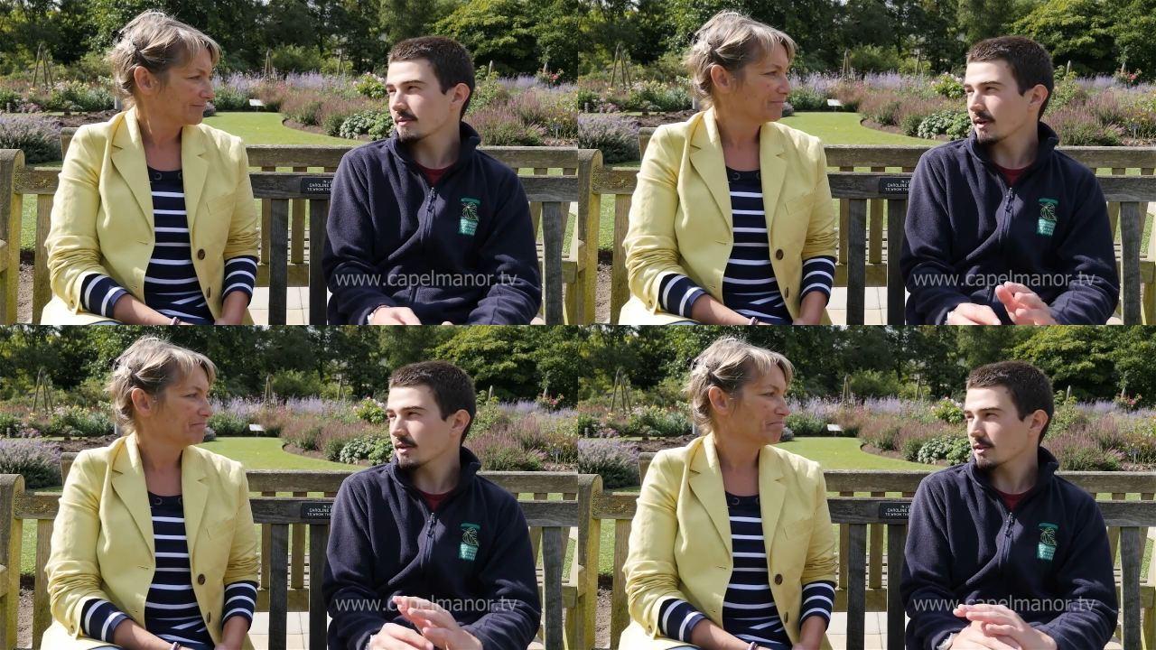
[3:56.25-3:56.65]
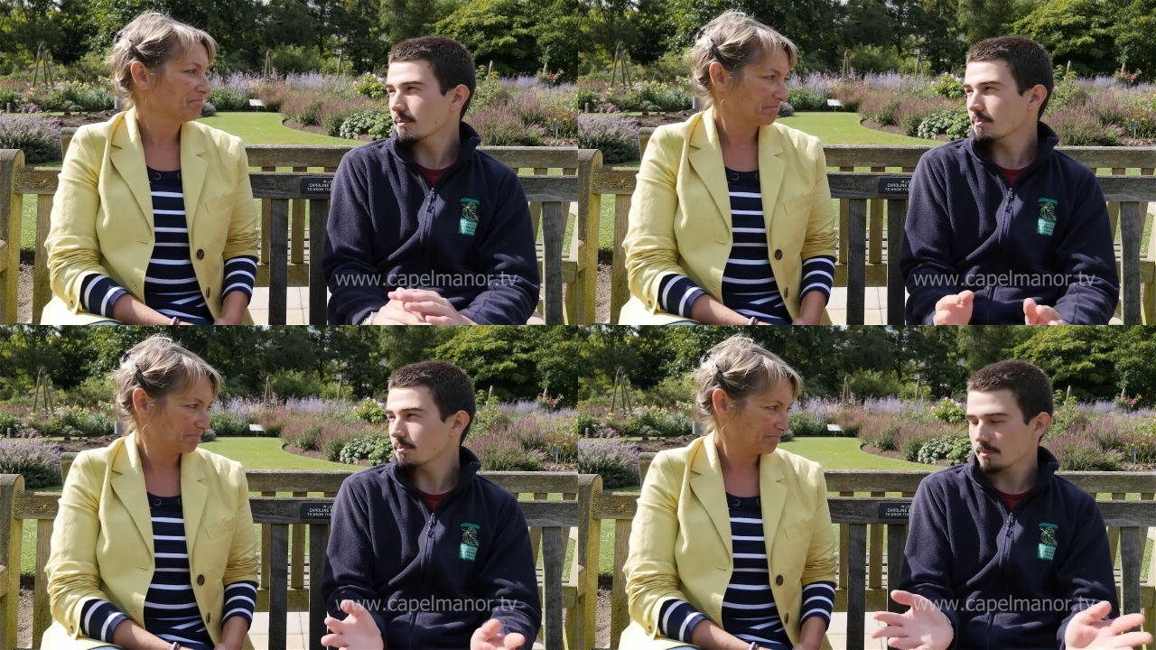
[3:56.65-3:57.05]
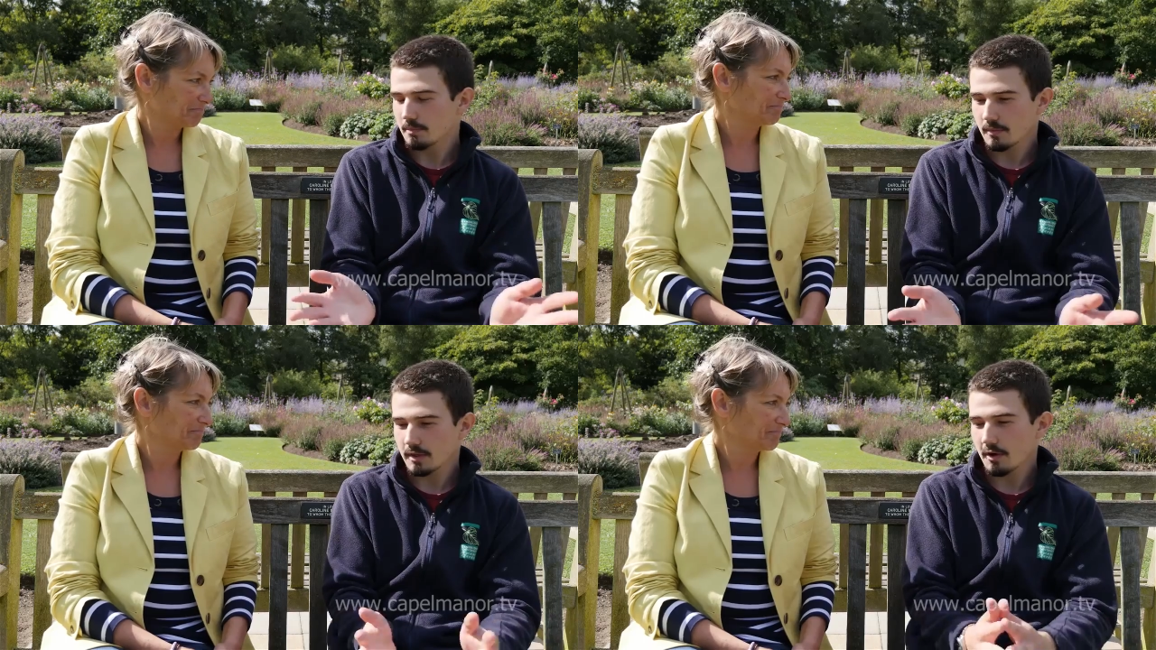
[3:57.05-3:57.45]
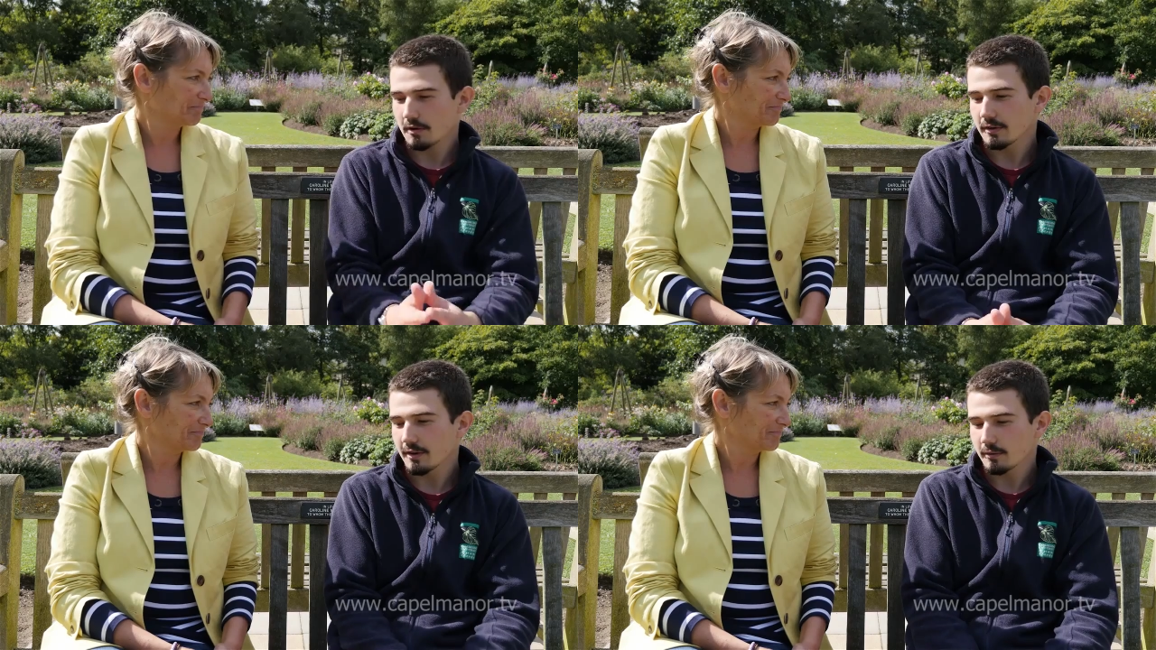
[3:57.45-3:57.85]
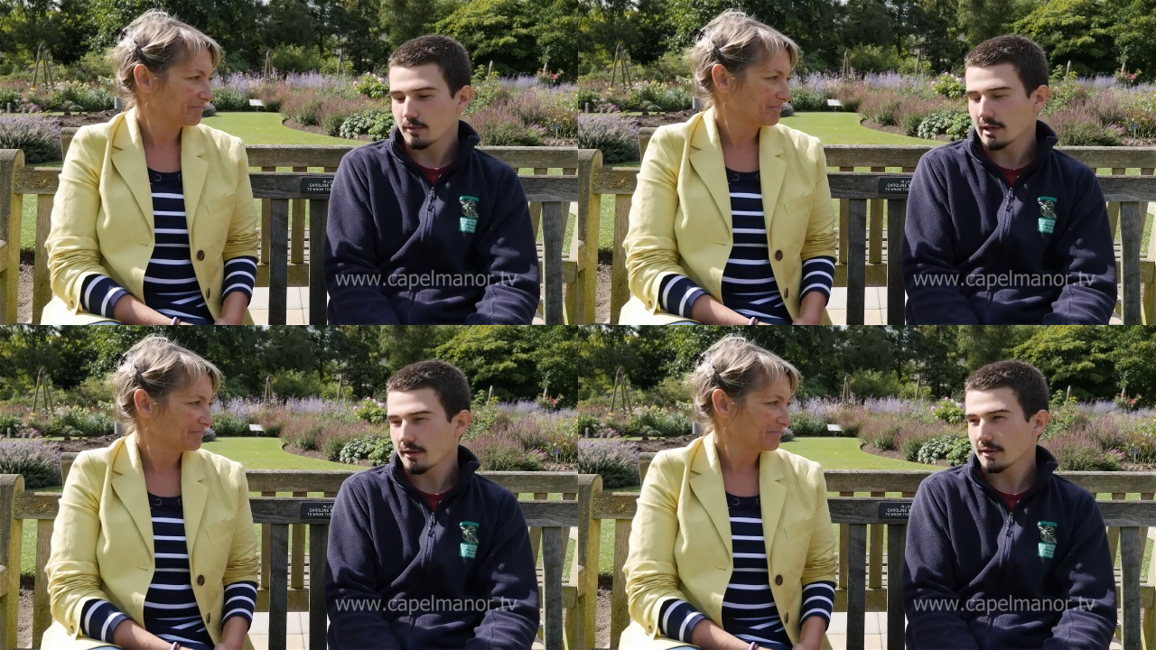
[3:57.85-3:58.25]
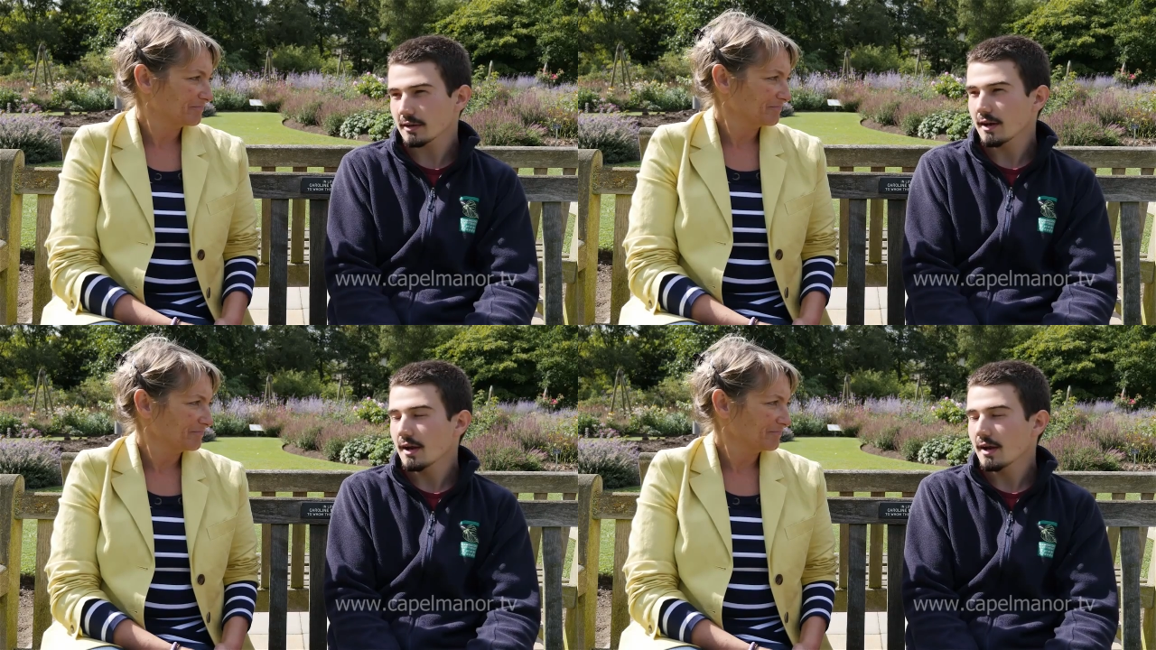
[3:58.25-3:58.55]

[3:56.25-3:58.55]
Speaker 1: at some garden that I really like.